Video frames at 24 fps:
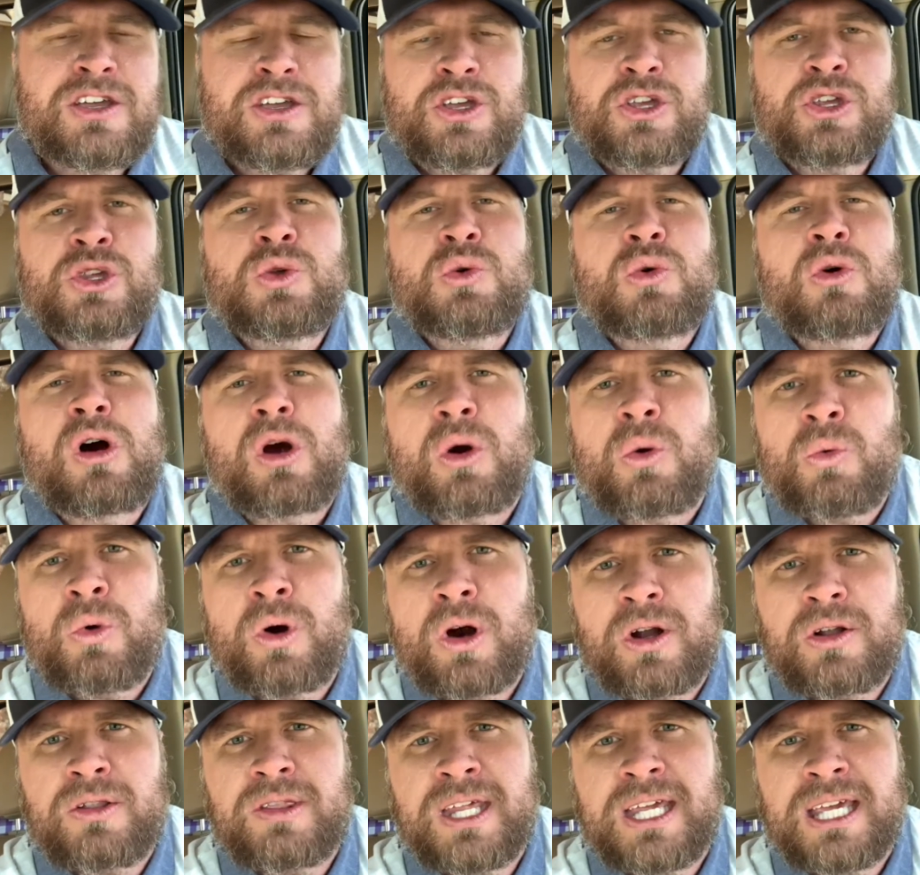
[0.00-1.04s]
You are
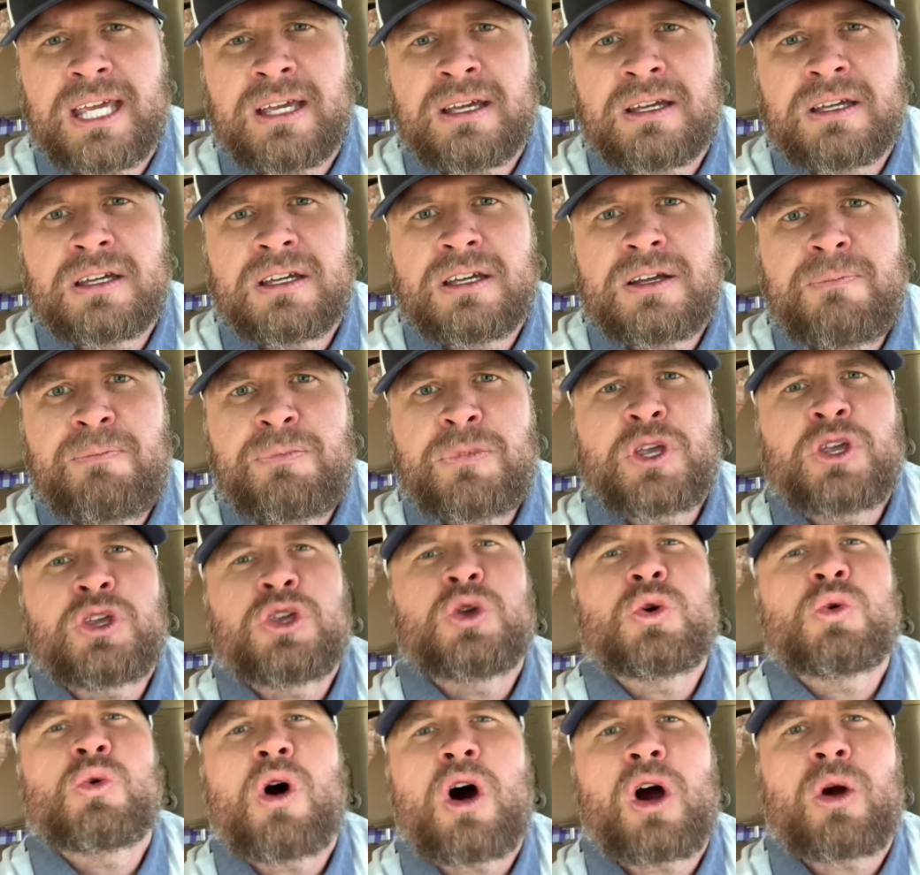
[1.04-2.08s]
worthy.
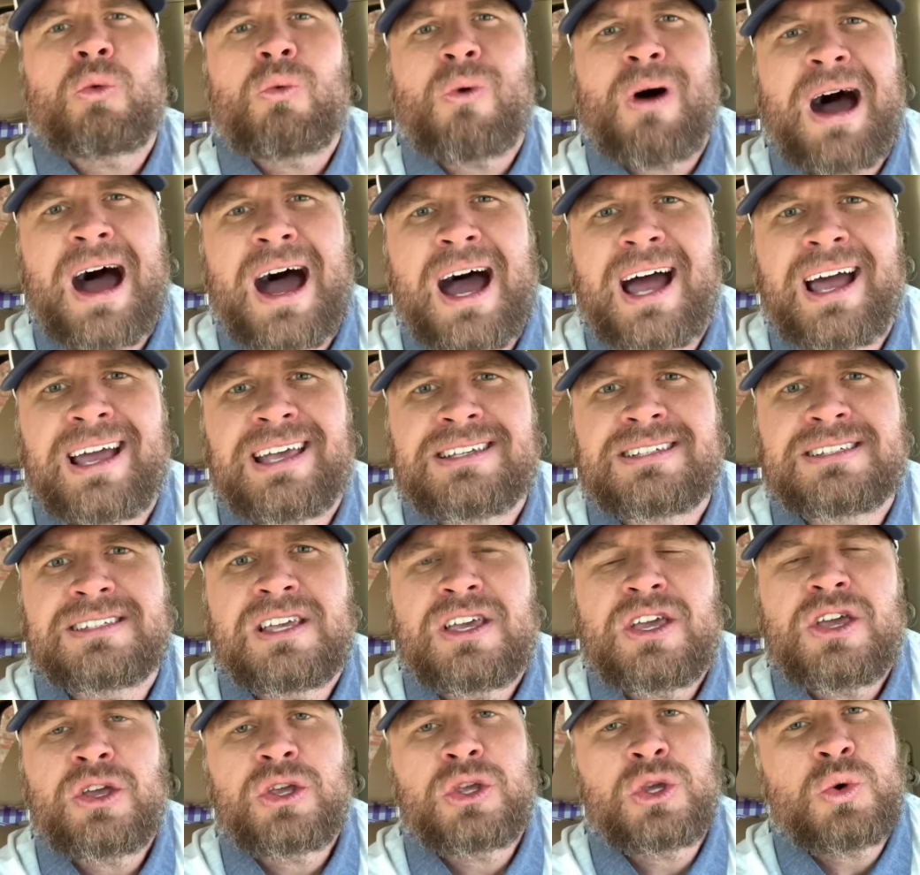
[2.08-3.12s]
You are wise.
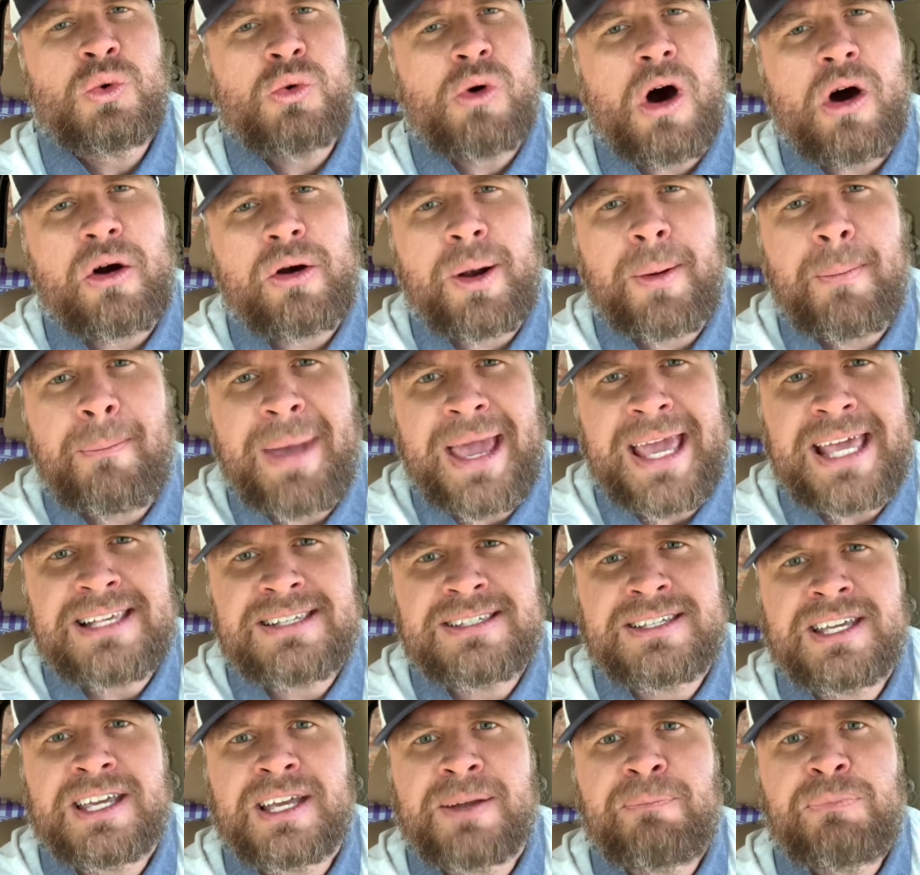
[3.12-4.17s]
You are
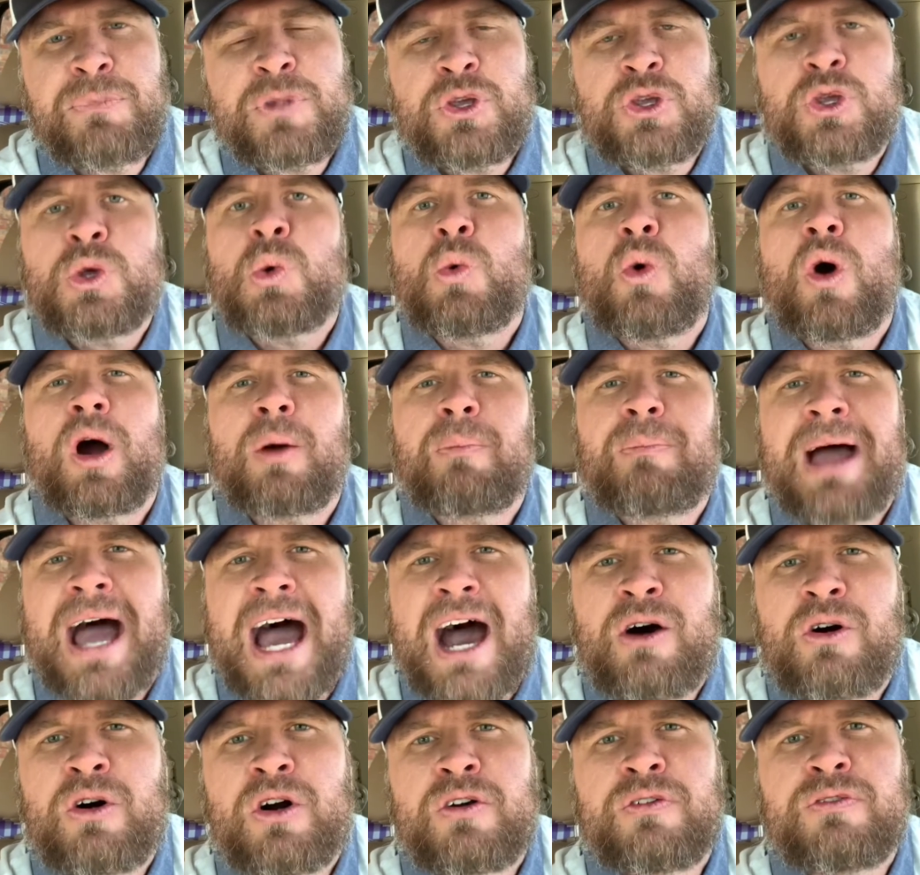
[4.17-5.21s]
amazing. You are
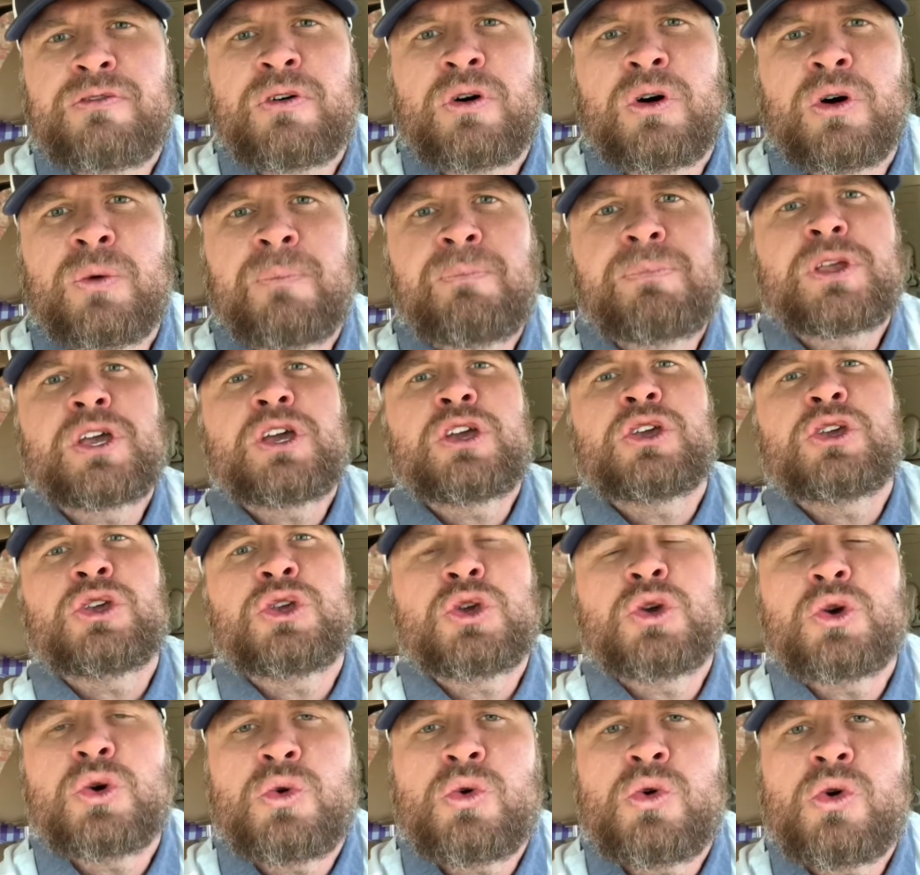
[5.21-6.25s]
powerful.
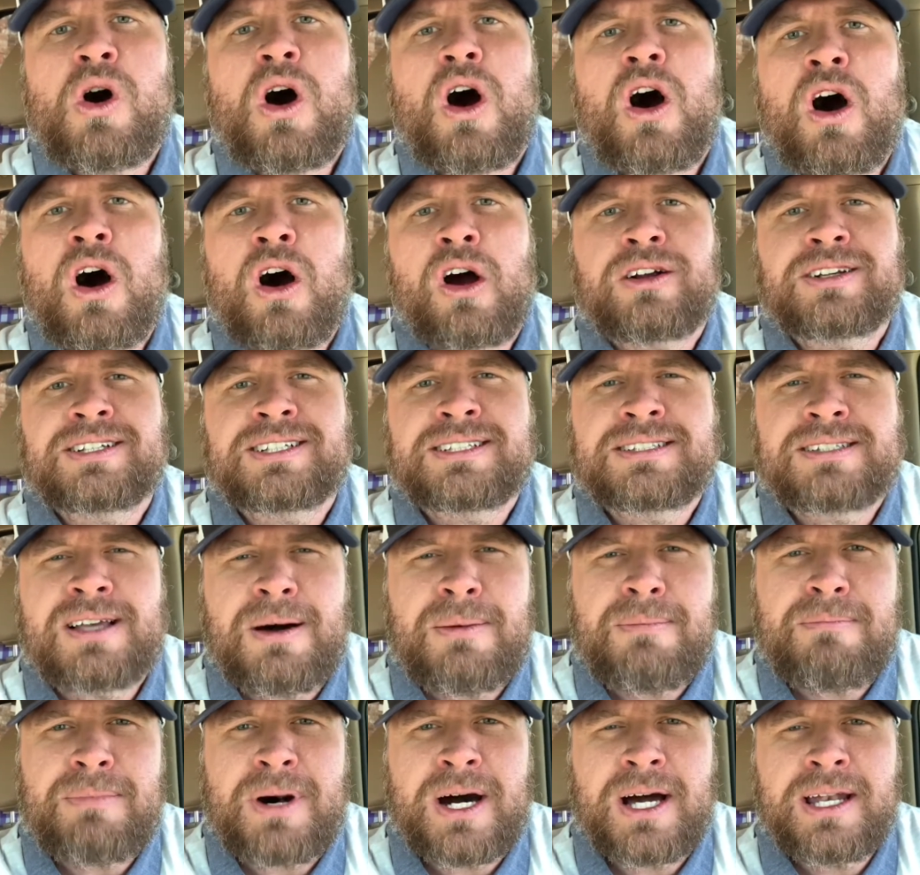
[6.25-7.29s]
You are
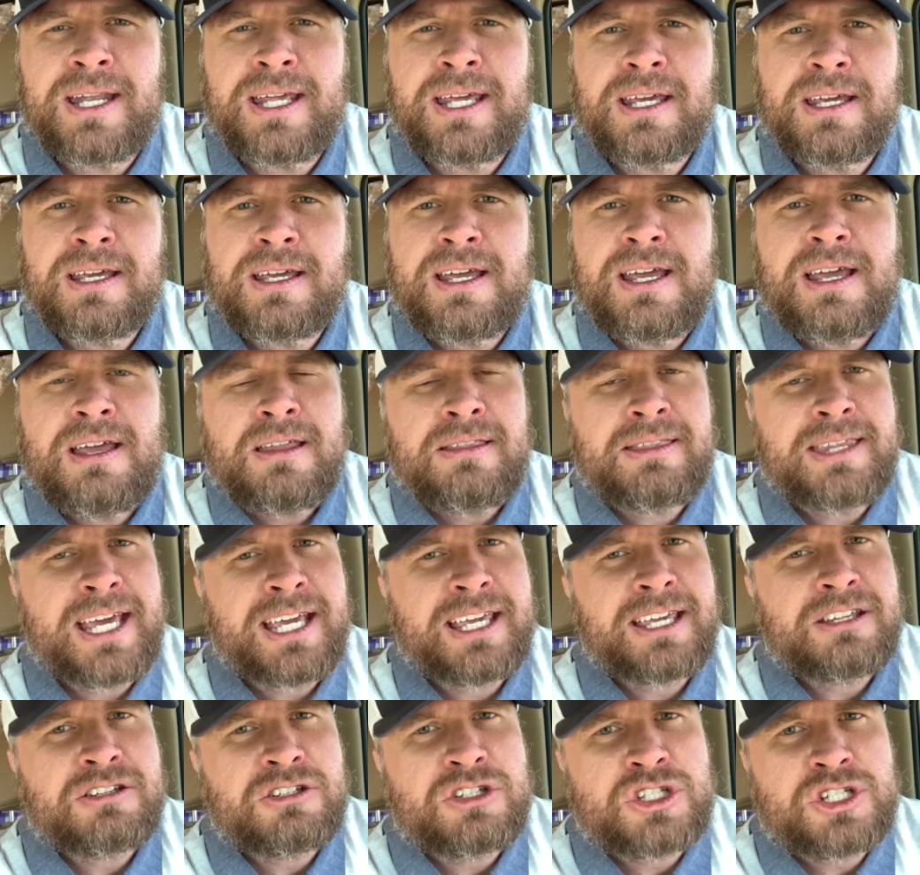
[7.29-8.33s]
somebody that
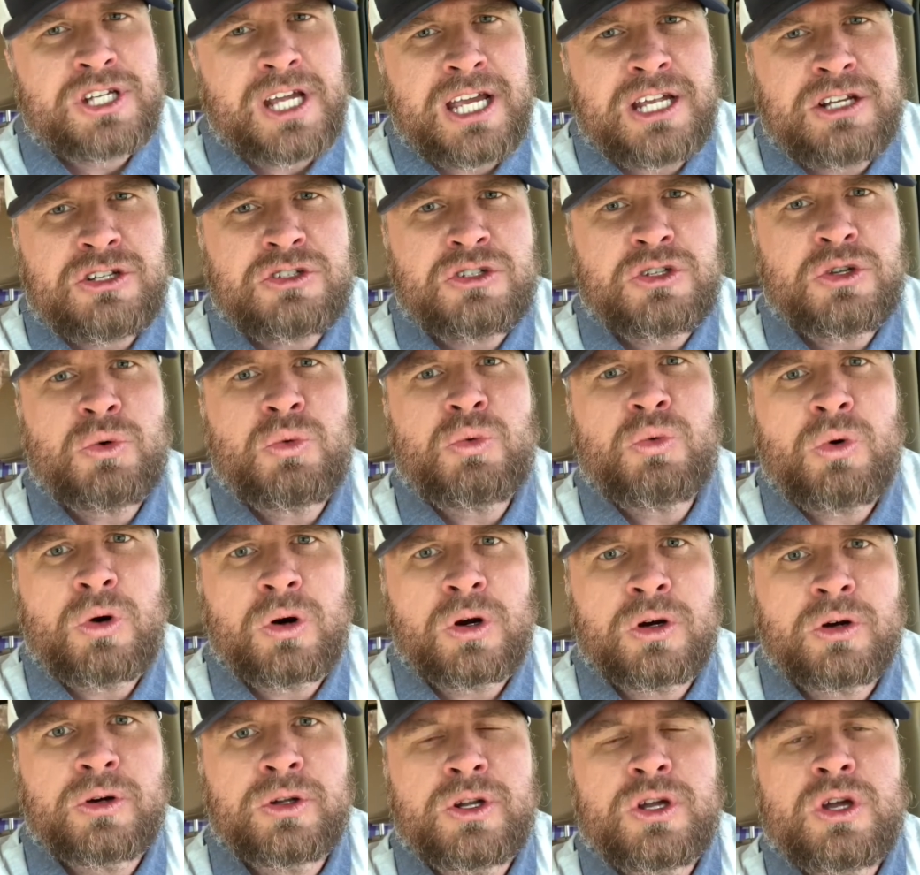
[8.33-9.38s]
can change the
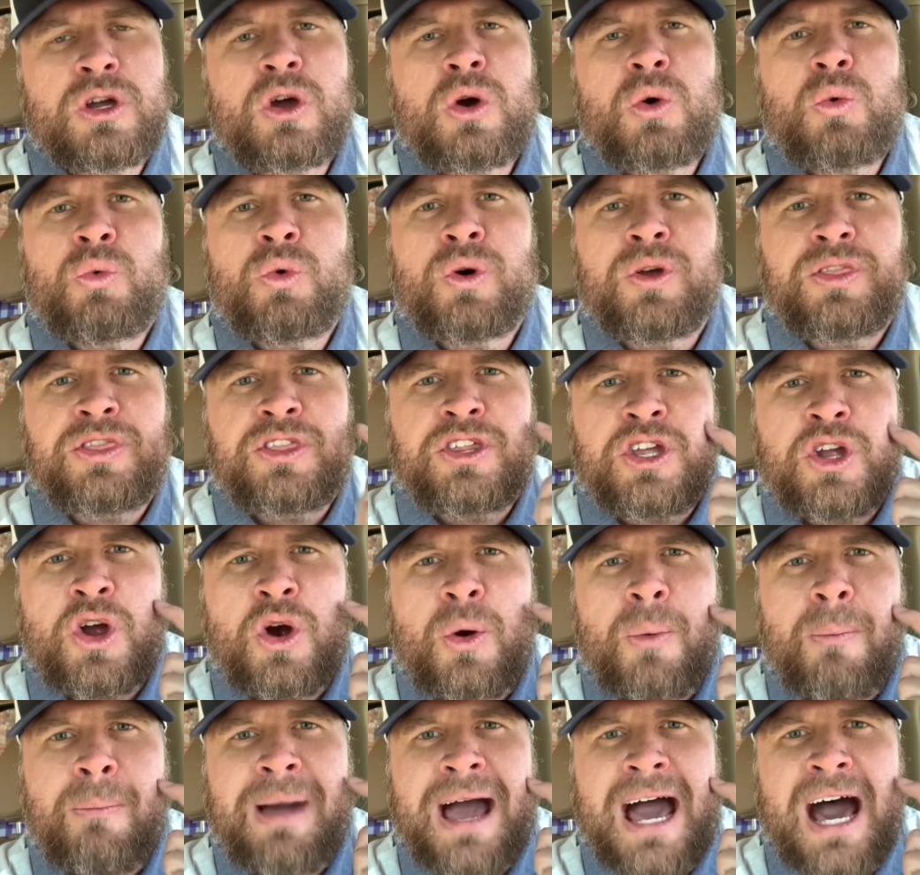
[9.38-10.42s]
world with
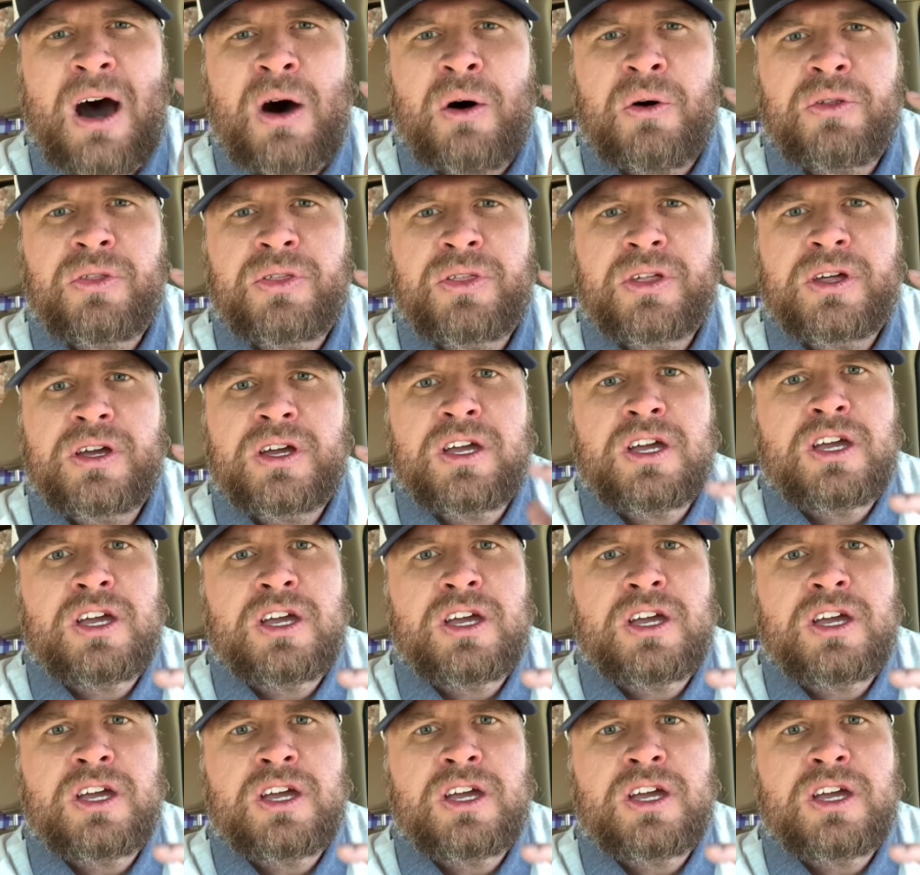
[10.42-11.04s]
your mouth.